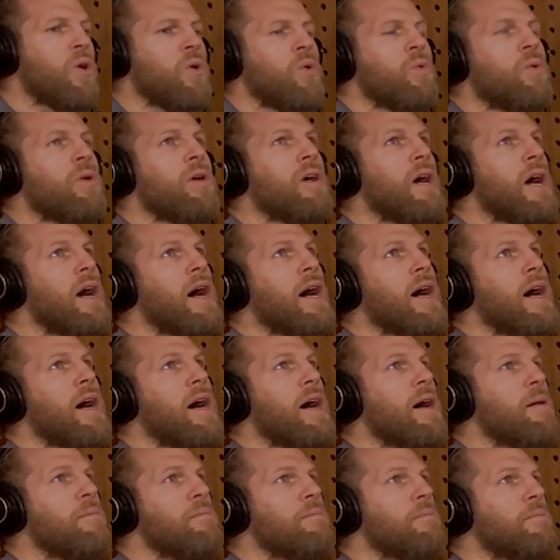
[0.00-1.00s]
go
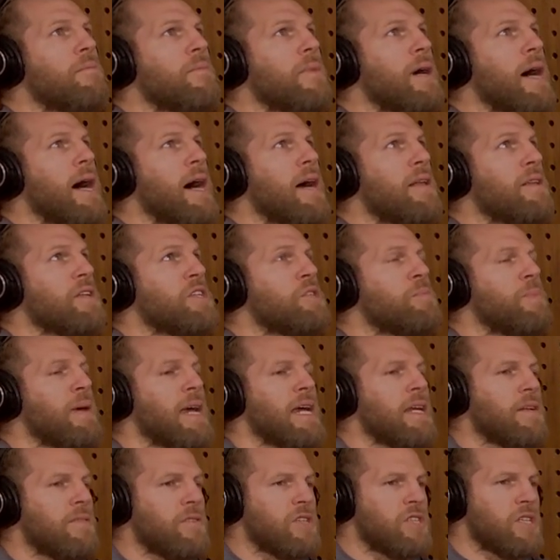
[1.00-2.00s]
at the
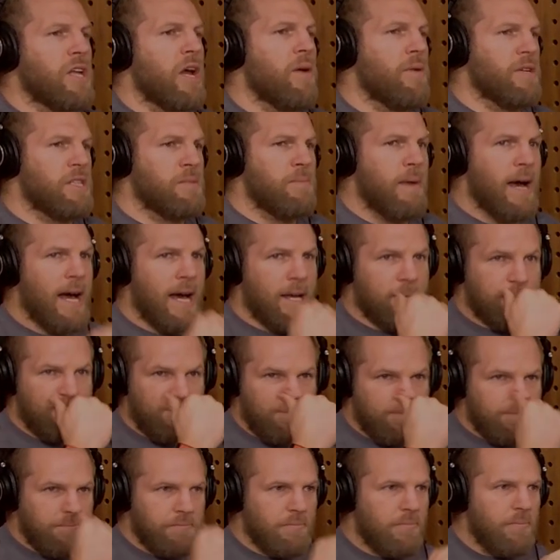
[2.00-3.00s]
speed of the slowest
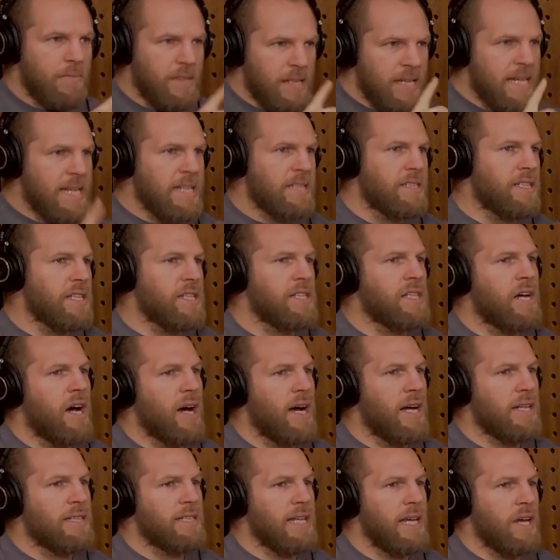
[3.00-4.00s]
man in
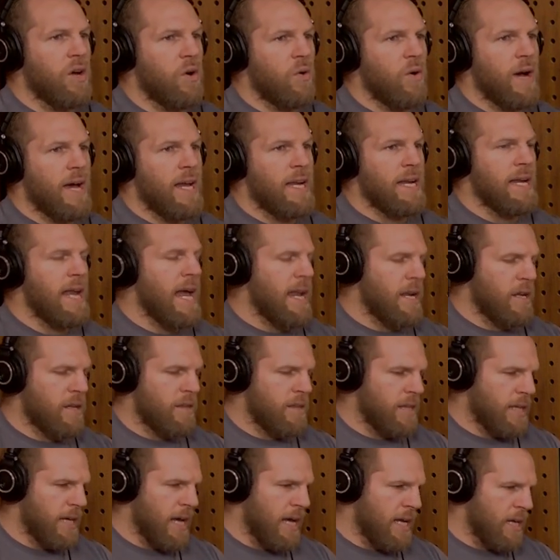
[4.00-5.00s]
society or in
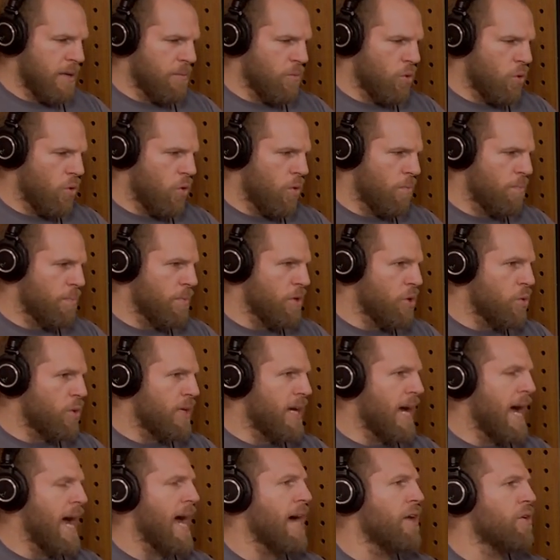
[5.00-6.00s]
anything anymore. You
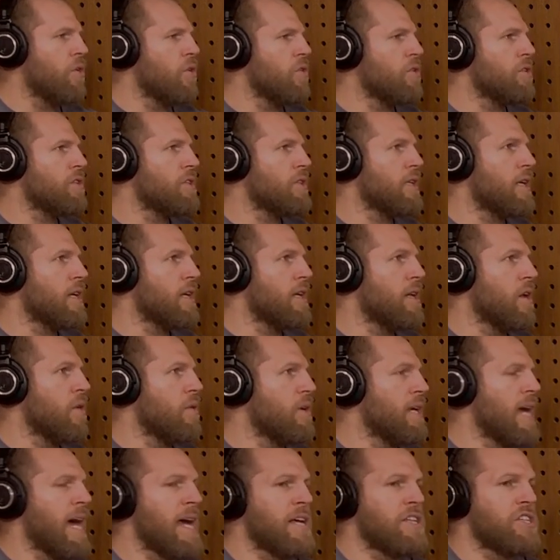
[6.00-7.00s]
cannot, you
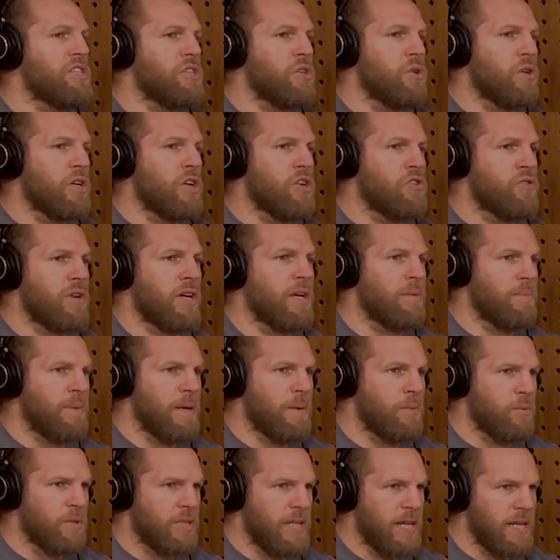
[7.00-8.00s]
know, yes, you're going to trigger
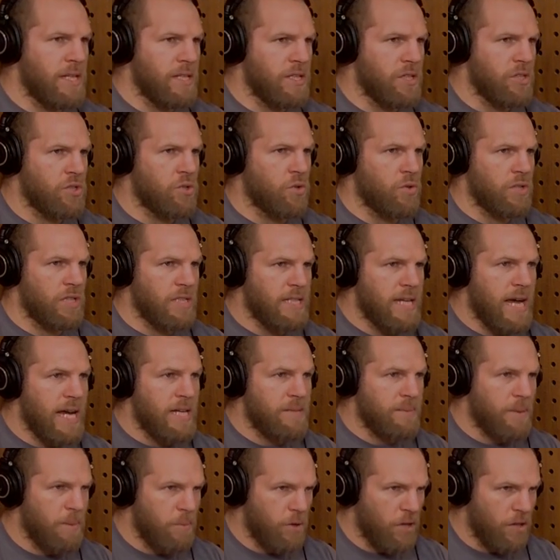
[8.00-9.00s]
people with eating disorders.
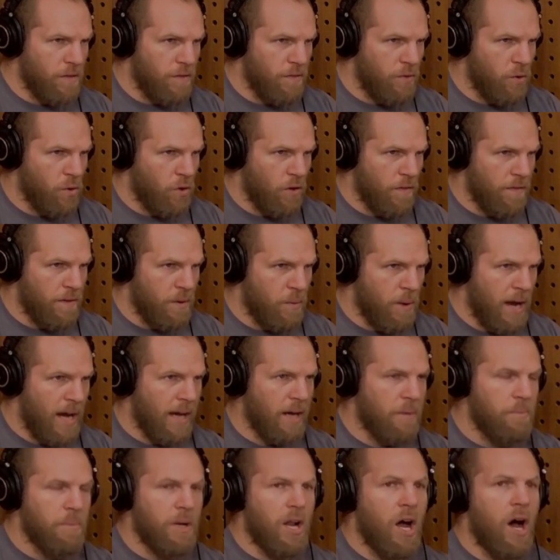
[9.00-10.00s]
Yes, people are going to fall off the
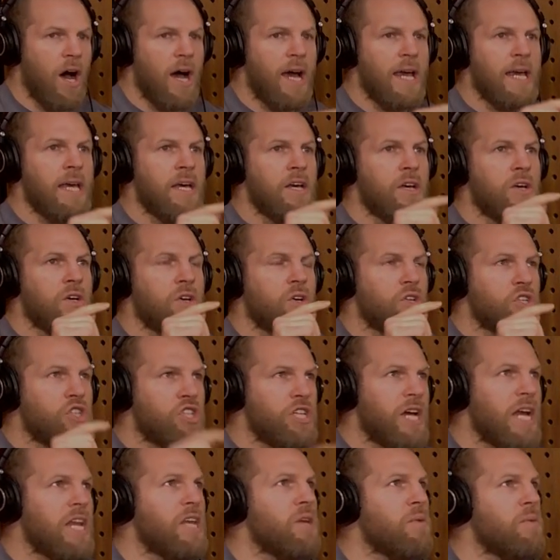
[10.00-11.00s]
wagon. But I
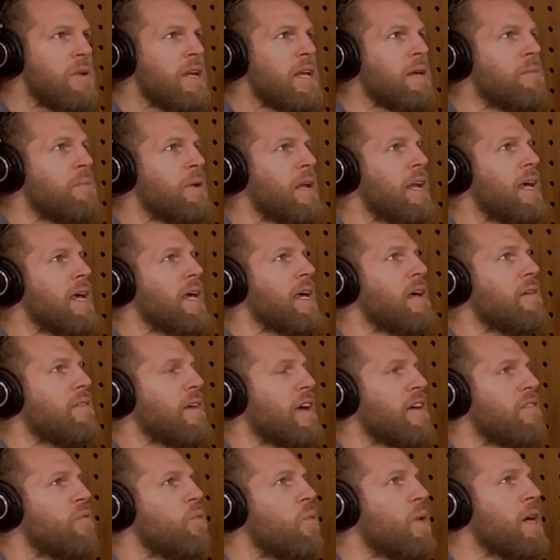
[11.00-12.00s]
genuinely
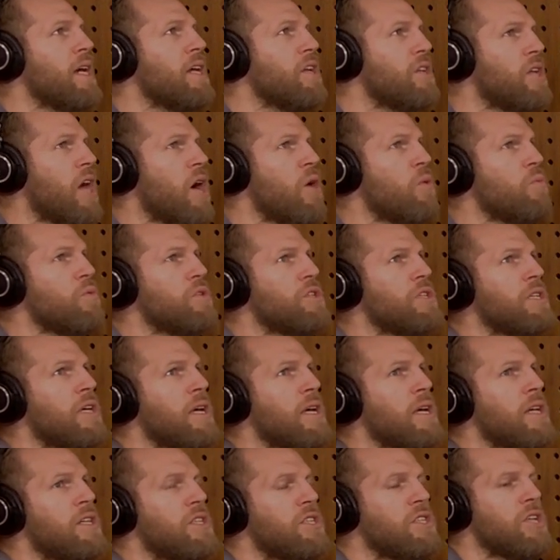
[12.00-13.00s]
believe if we don't
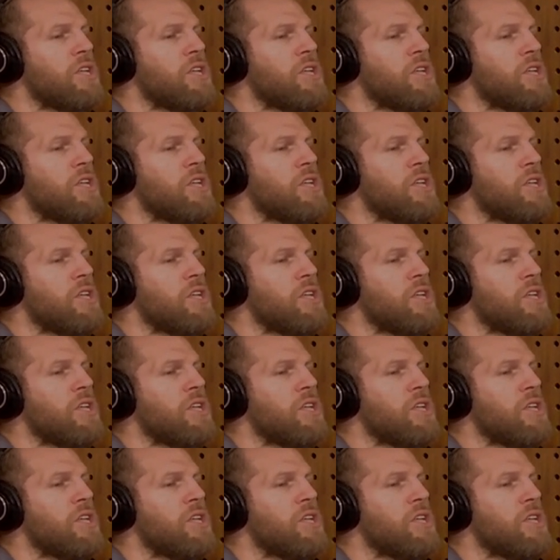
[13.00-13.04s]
